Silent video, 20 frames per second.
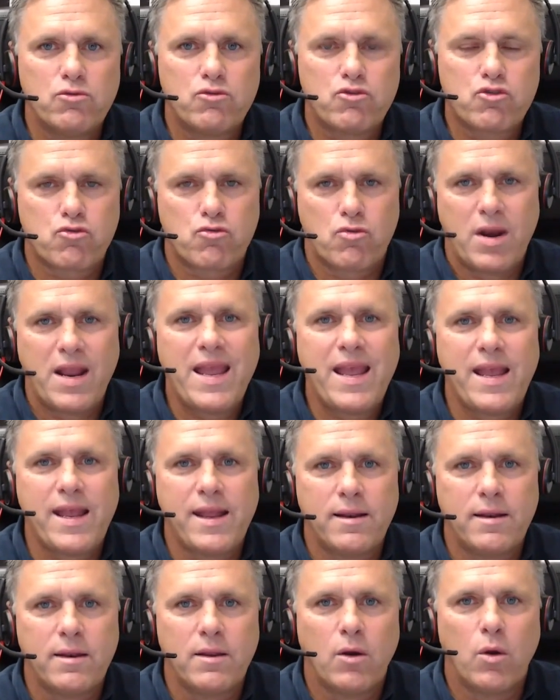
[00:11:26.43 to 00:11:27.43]

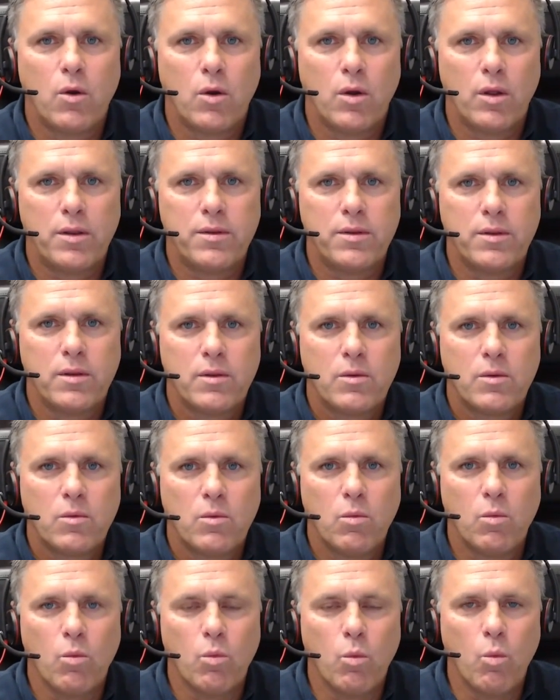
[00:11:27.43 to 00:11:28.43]
train on
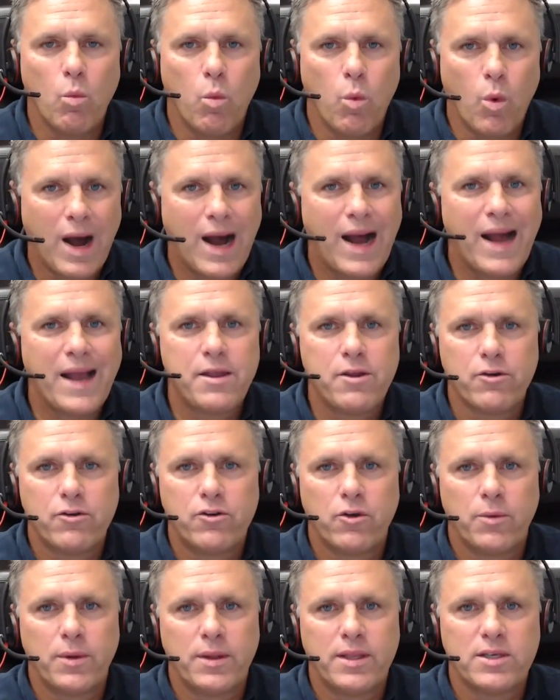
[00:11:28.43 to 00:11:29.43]
why you're
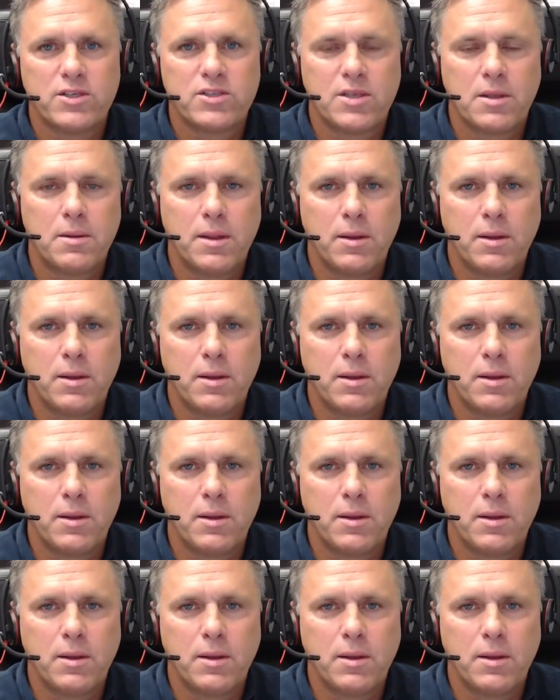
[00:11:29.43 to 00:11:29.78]
doing this.